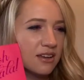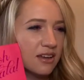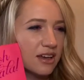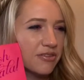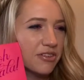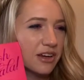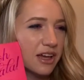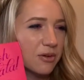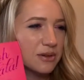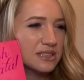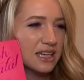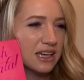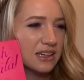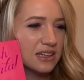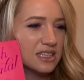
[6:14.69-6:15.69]
I forget what
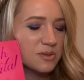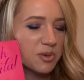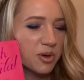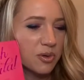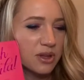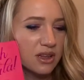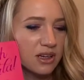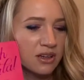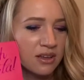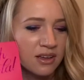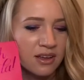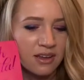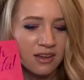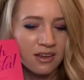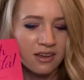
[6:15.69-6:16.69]
day it is, but when the
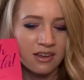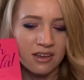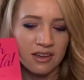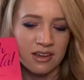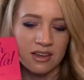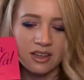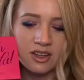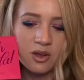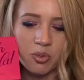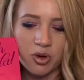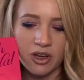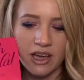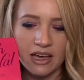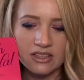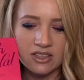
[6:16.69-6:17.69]

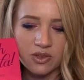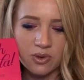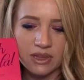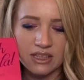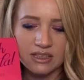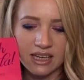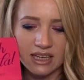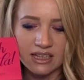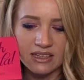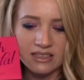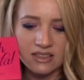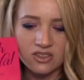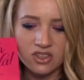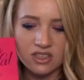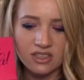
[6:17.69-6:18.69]
boy asked her what the date is
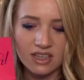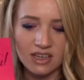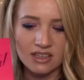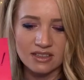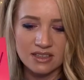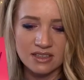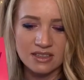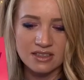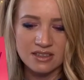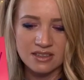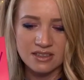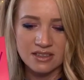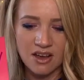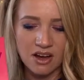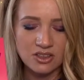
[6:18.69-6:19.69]
and she says
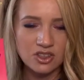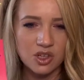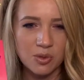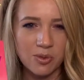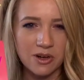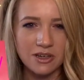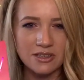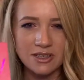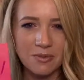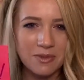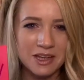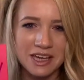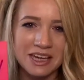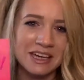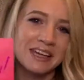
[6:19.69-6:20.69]
it's October or
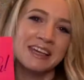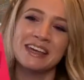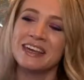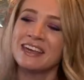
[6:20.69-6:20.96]
something.